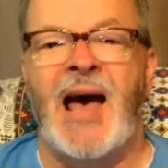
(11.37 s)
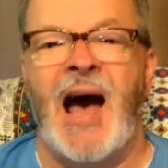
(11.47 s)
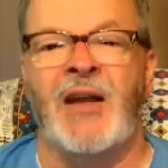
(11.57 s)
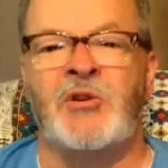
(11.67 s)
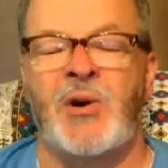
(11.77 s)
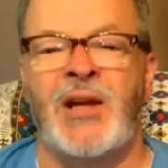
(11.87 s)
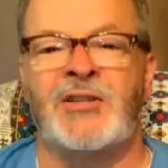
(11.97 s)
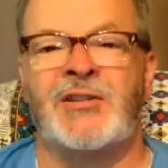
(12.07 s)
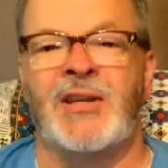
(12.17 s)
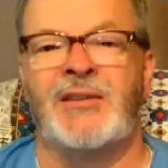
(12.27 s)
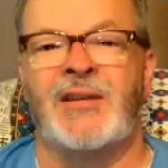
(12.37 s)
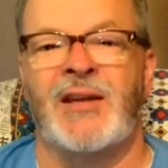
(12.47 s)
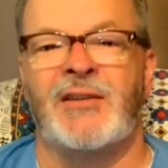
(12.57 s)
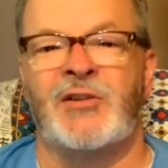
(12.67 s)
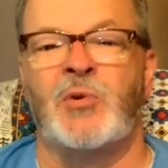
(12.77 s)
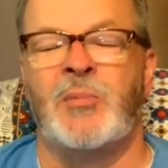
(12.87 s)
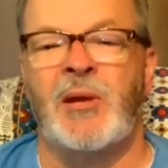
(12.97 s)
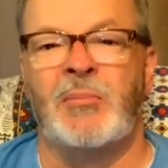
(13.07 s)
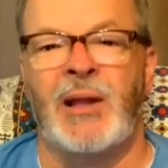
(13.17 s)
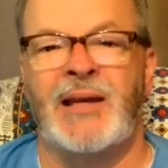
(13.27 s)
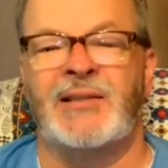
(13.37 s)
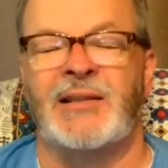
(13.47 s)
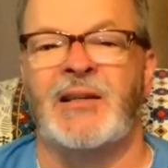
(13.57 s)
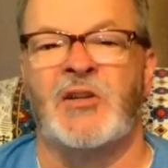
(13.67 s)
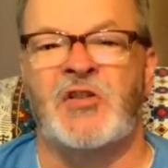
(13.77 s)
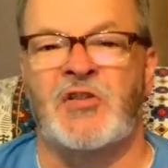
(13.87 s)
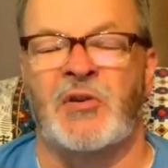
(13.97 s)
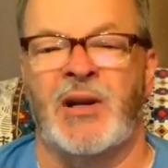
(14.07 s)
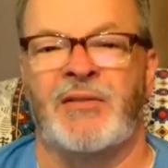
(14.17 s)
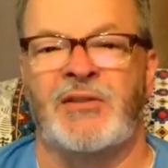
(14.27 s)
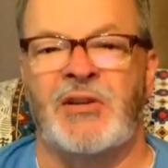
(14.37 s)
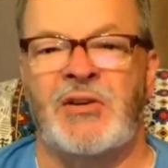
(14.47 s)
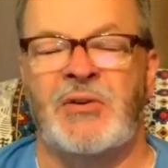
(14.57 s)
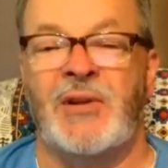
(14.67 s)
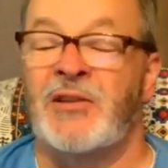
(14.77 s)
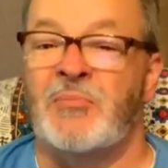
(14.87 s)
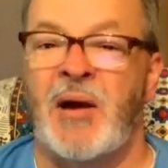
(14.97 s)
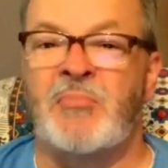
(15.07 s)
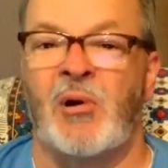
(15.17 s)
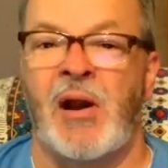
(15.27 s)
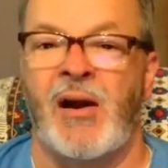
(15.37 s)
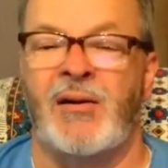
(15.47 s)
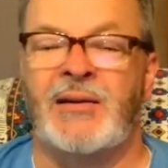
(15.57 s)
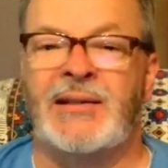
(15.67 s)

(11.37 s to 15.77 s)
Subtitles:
I trust that this will be a blessing and a strength to you. That's my prayer.